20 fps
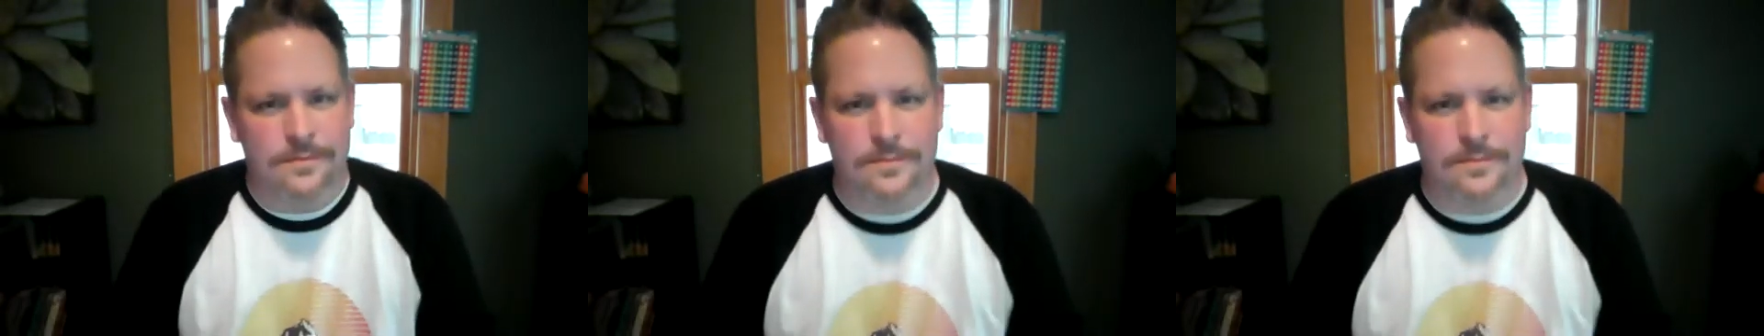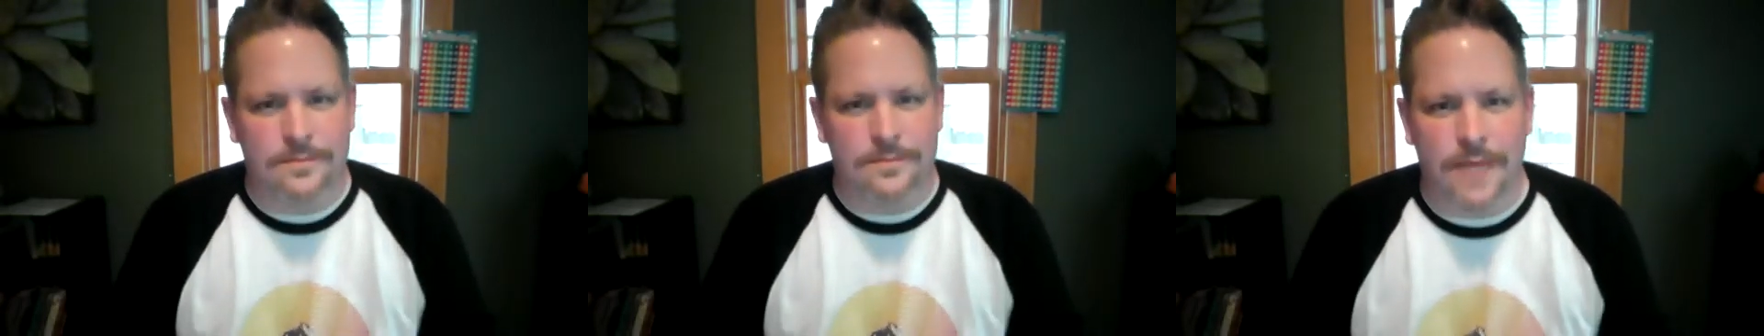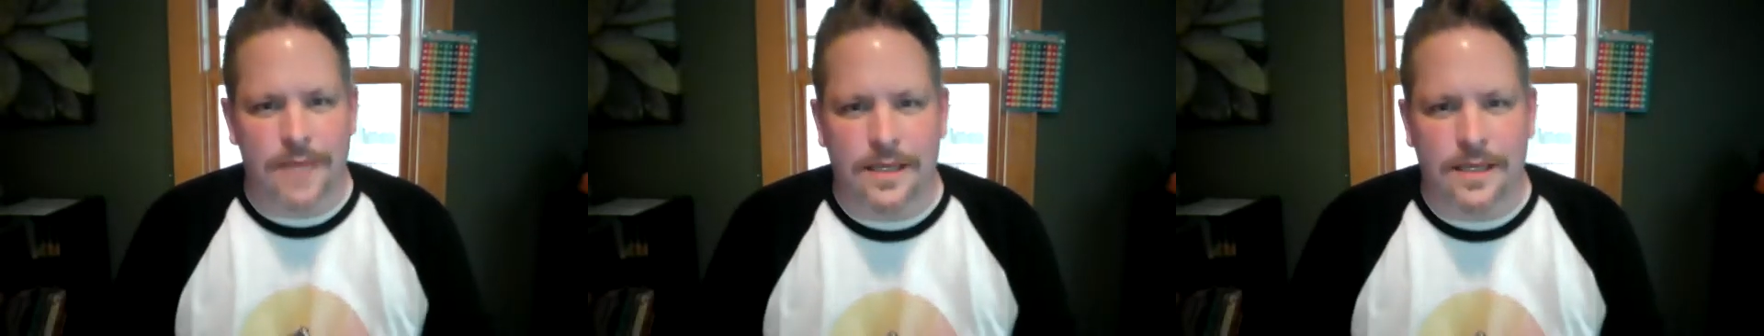
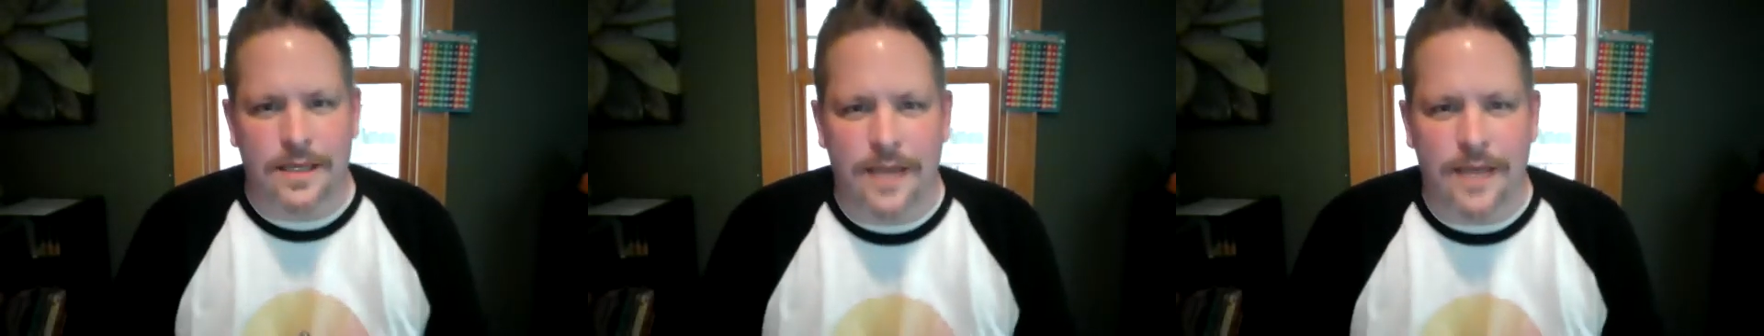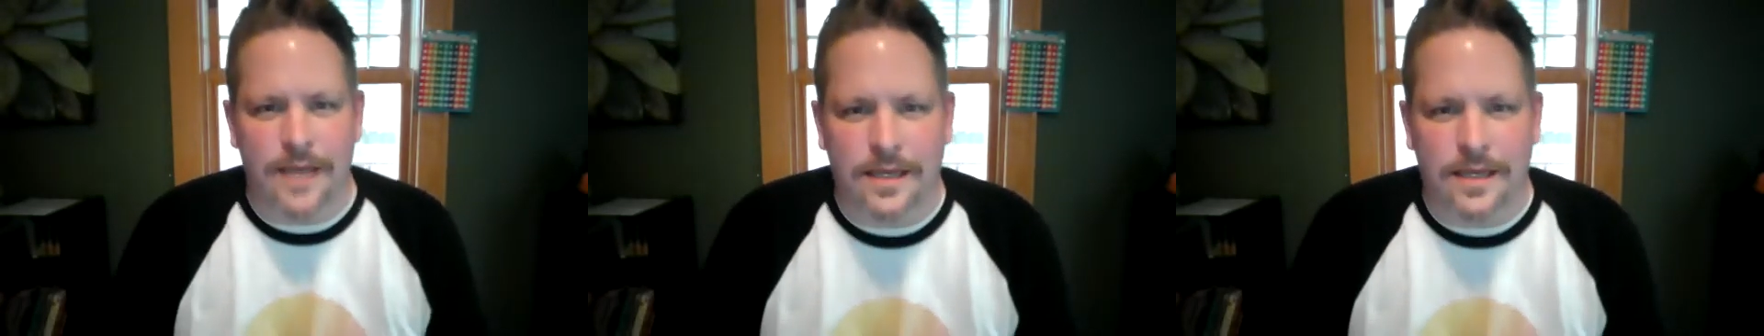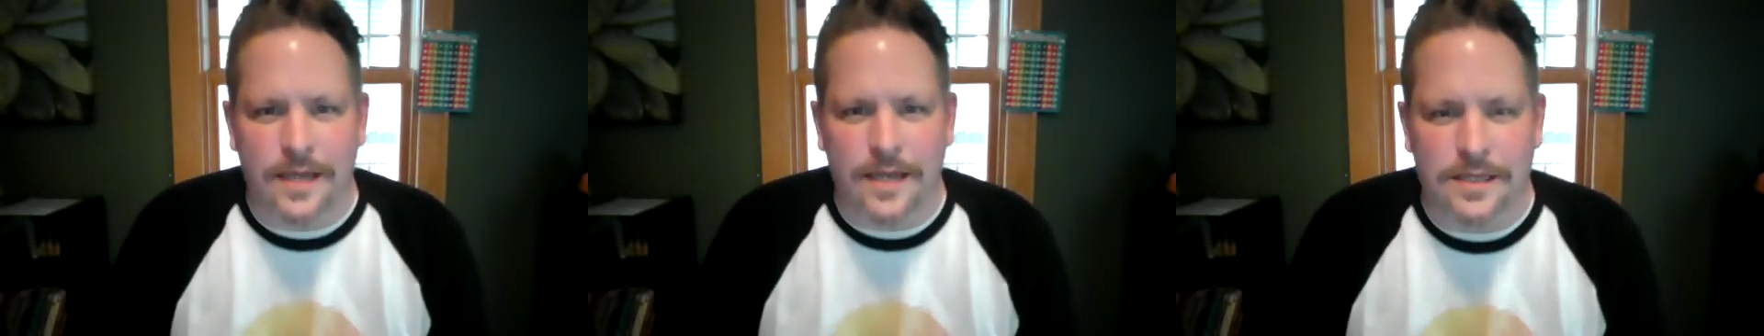making
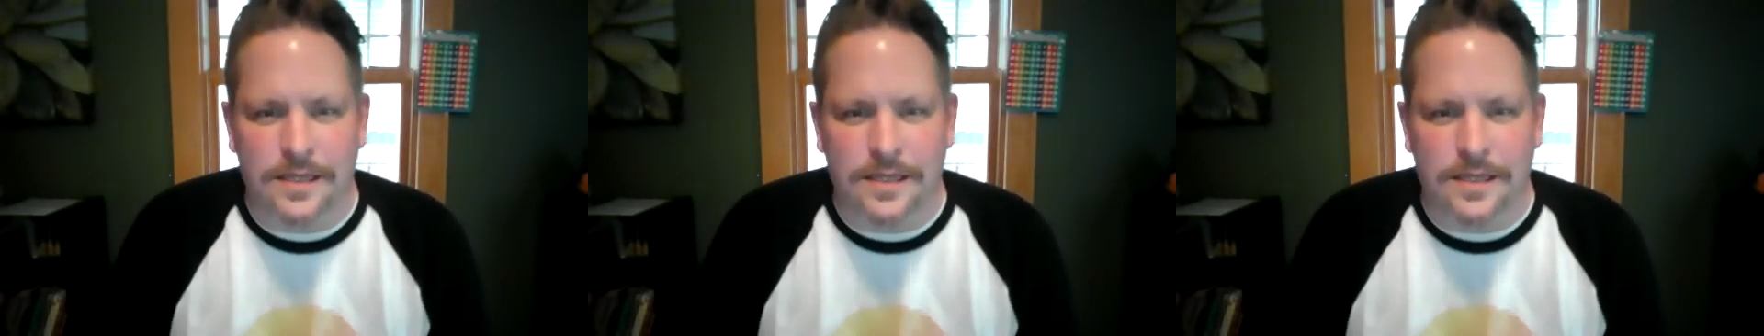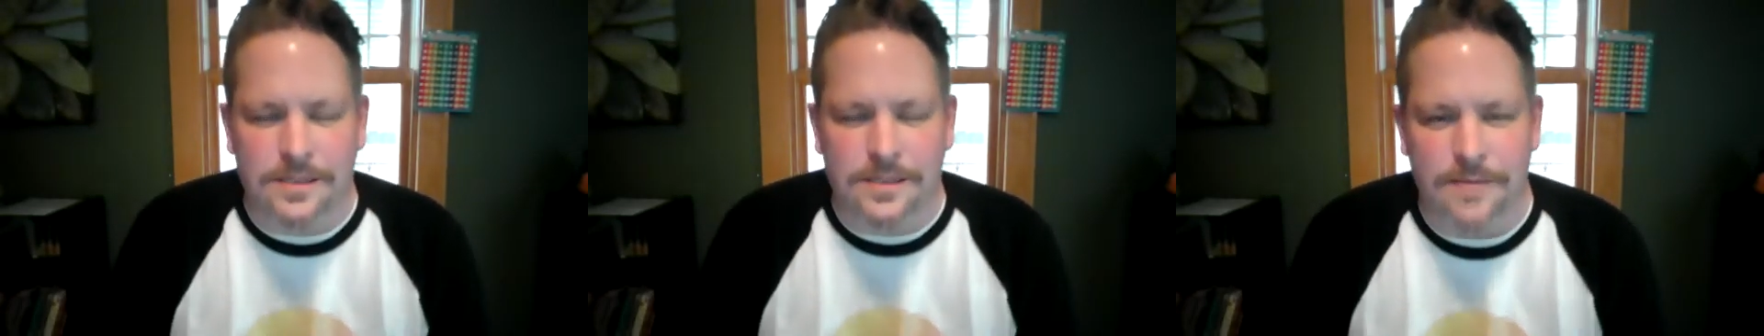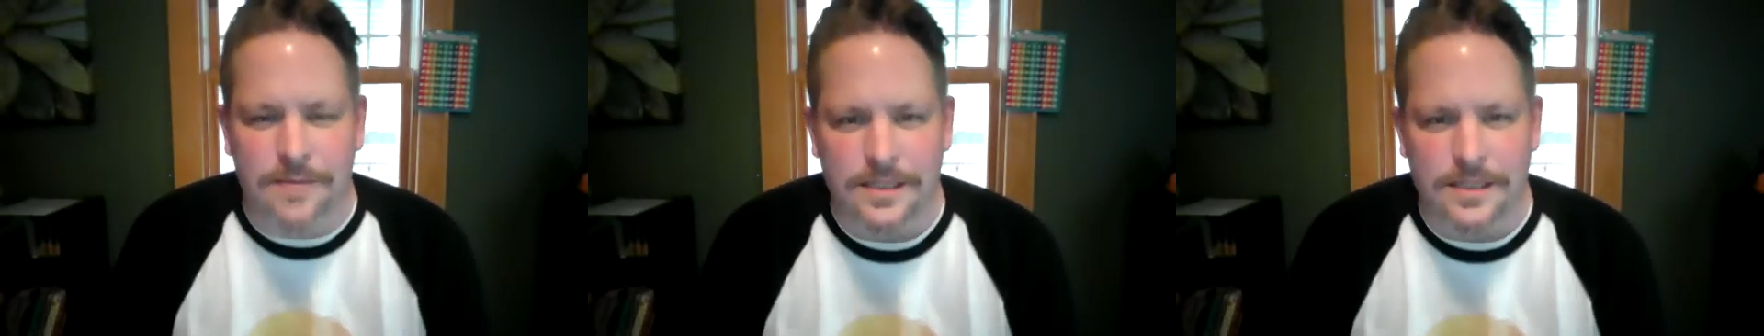that
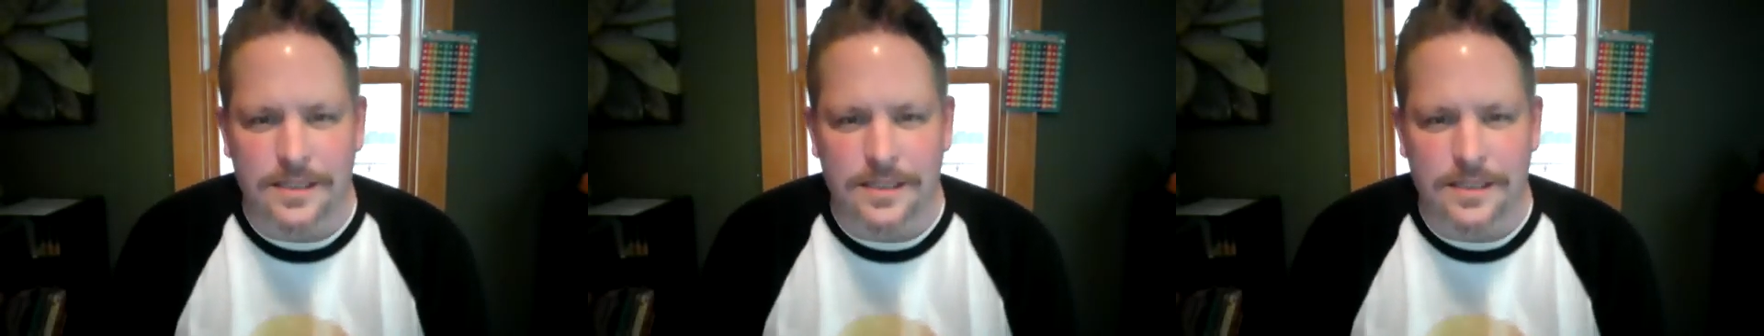connection, man.